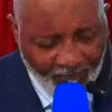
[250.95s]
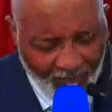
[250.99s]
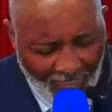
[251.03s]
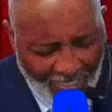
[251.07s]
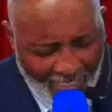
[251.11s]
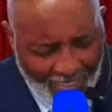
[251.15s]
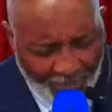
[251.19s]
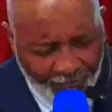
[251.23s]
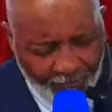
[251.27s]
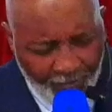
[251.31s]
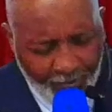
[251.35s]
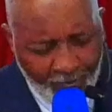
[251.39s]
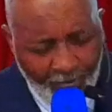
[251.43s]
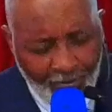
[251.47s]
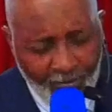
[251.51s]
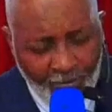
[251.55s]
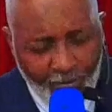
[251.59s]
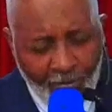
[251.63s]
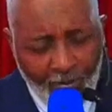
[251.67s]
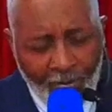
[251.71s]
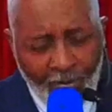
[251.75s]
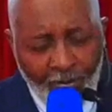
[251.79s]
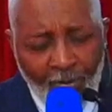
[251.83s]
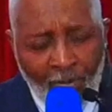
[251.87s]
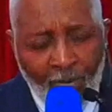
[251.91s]
Father,
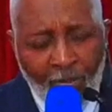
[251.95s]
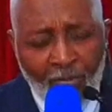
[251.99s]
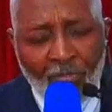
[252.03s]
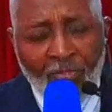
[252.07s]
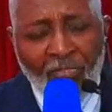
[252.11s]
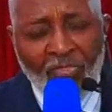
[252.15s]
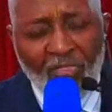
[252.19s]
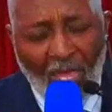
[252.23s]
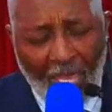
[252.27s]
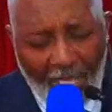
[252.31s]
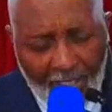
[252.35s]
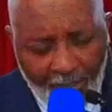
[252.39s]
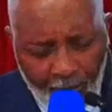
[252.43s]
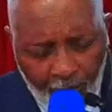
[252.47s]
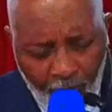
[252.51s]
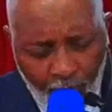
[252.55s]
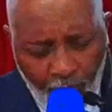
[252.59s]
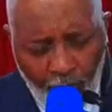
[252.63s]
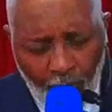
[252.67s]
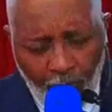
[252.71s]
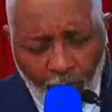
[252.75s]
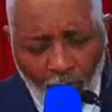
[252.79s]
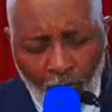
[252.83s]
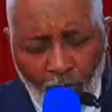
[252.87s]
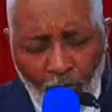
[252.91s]
thank
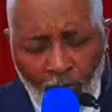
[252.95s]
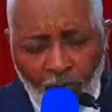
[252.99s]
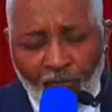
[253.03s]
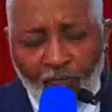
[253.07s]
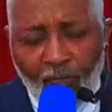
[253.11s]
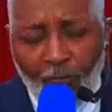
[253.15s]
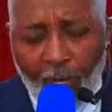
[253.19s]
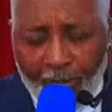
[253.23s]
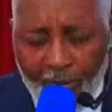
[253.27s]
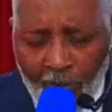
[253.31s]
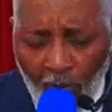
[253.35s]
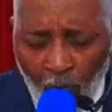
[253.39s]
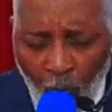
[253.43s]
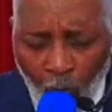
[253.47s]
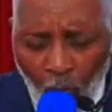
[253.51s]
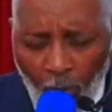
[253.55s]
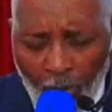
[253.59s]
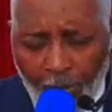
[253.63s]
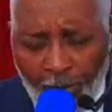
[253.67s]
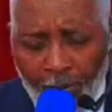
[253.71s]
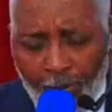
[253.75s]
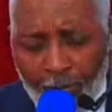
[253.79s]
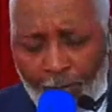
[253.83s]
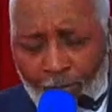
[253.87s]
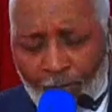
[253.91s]
you for your
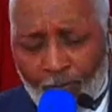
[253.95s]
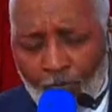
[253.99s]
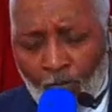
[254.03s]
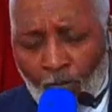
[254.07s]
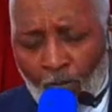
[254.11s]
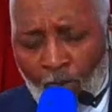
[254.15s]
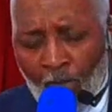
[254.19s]
word.